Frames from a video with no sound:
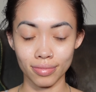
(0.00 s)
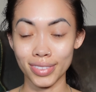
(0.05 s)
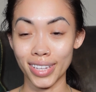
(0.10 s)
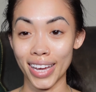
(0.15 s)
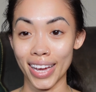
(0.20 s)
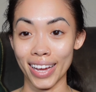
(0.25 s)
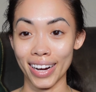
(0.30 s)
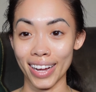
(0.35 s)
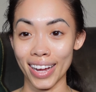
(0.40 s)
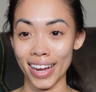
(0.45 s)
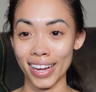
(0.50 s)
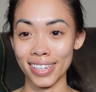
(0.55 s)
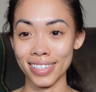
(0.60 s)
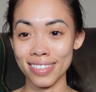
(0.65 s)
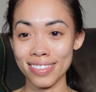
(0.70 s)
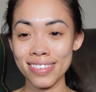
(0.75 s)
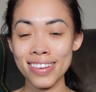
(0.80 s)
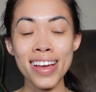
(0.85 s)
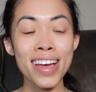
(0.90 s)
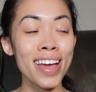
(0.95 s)
Head
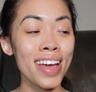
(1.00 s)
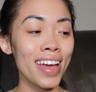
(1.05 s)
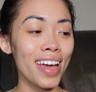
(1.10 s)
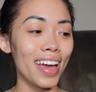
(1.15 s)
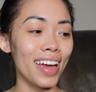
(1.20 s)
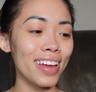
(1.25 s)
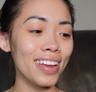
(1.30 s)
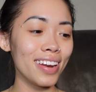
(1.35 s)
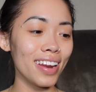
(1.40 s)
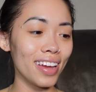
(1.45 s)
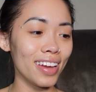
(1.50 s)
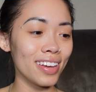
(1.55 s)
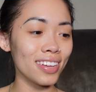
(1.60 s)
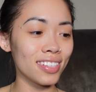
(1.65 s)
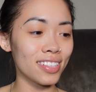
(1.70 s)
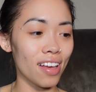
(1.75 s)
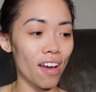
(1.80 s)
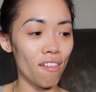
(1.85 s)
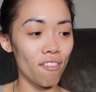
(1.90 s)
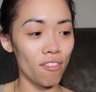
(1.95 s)
ass. It
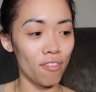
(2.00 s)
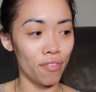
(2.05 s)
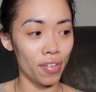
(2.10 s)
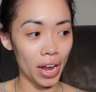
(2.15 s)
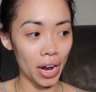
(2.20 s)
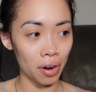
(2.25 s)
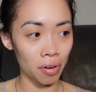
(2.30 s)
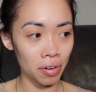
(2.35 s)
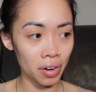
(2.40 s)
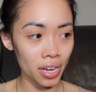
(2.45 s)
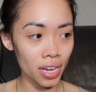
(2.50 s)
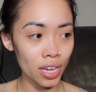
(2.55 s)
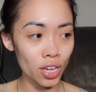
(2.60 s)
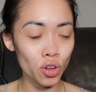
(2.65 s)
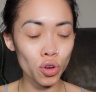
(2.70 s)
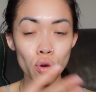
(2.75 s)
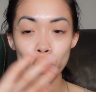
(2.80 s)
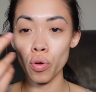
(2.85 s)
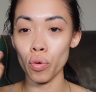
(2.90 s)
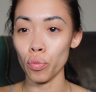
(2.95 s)
is very
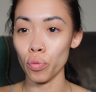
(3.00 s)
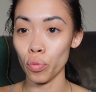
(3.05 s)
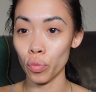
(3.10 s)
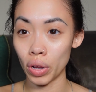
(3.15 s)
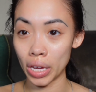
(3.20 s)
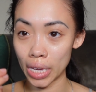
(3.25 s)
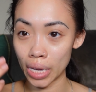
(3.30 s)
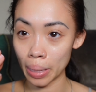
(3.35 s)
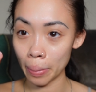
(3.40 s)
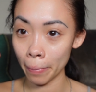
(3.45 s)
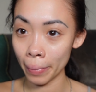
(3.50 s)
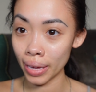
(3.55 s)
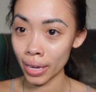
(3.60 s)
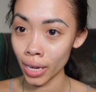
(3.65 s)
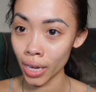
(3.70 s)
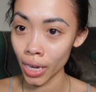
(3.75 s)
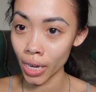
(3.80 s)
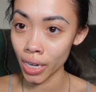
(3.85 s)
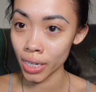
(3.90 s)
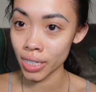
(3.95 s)
creamy
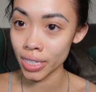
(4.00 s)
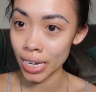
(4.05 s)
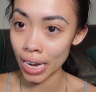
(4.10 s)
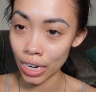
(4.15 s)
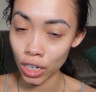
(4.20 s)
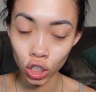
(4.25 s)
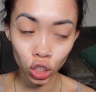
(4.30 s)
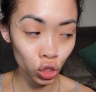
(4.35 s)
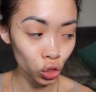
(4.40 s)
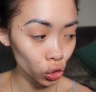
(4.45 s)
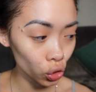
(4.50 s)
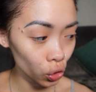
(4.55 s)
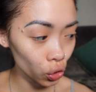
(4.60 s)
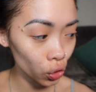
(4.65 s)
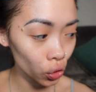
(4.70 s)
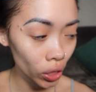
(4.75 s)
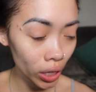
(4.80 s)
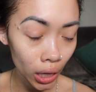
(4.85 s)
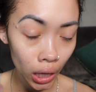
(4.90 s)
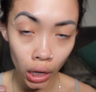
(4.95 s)

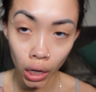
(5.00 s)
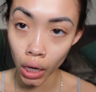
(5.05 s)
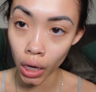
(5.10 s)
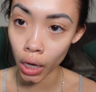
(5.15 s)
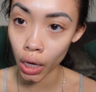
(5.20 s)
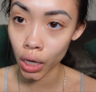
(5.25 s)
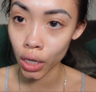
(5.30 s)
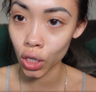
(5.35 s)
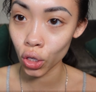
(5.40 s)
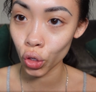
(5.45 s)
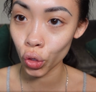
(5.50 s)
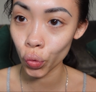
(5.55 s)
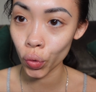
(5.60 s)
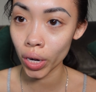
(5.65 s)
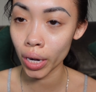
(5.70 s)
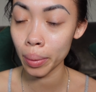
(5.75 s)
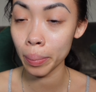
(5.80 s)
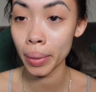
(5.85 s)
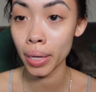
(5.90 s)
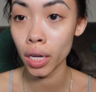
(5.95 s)
textury, you know
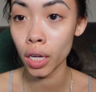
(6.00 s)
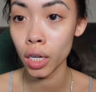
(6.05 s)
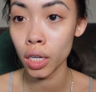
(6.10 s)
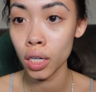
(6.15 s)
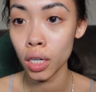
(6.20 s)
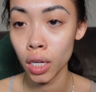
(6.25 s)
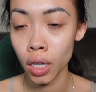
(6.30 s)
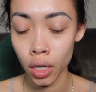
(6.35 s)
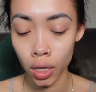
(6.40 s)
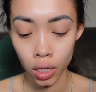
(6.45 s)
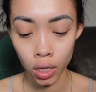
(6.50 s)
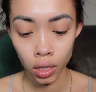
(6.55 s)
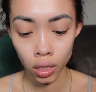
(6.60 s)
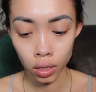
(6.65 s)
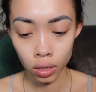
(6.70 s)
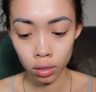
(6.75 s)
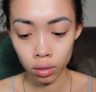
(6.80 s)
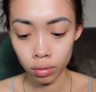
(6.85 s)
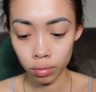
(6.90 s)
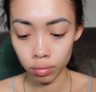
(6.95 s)
what I mean?
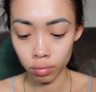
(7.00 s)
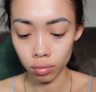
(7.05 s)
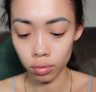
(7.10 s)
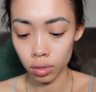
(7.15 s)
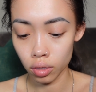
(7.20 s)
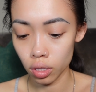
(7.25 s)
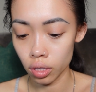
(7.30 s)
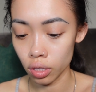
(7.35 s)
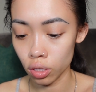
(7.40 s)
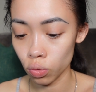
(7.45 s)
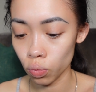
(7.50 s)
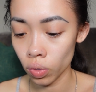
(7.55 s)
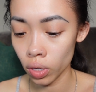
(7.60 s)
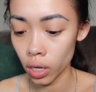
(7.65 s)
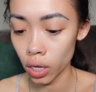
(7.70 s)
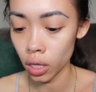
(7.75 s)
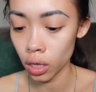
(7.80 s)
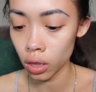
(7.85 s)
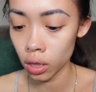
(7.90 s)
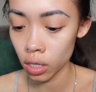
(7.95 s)
This is
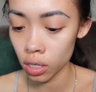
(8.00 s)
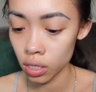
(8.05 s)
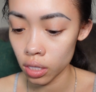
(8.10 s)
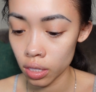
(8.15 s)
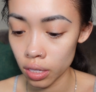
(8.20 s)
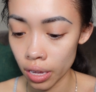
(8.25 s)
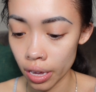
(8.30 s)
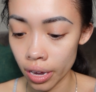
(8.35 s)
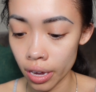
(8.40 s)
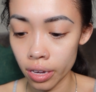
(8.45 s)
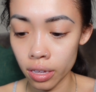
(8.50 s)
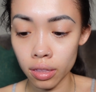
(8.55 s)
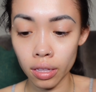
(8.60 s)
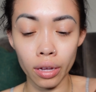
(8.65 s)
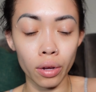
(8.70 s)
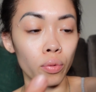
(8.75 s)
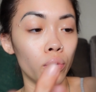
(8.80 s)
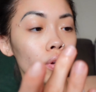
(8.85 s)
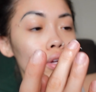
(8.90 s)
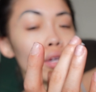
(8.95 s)
what it looks like,
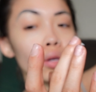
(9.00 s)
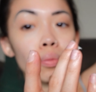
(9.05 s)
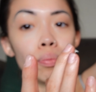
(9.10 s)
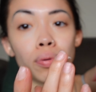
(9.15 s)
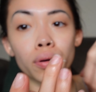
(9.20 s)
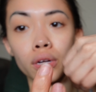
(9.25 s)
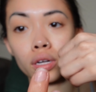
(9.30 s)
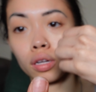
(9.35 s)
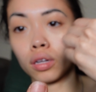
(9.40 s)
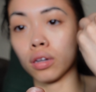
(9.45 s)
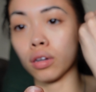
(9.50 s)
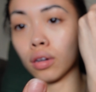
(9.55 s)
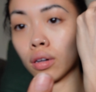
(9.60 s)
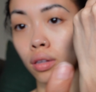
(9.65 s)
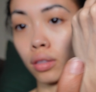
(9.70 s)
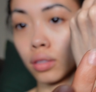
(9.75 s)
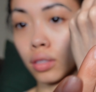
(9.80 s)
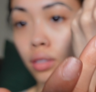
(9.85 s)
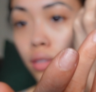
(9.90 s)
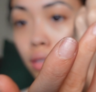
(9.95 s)
like when you put it
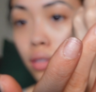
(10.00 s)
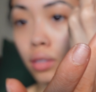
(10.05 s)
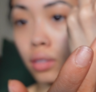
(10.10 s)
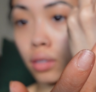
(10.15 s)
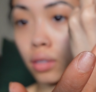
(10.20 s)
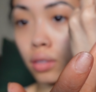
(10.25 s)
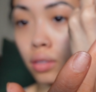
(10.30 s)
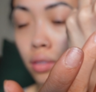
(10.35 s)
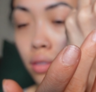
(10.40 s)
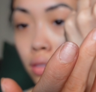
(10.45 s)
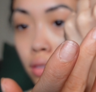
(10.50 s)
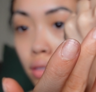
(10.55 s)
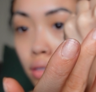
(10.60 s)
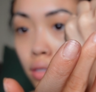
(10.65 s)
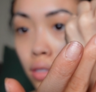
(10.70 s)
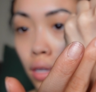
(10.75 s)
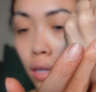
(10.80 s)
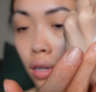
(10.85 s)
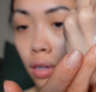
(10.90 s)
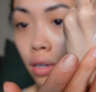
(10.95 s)
on
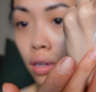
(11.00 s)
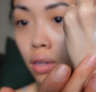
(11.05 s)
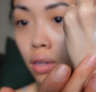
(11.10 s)
skin.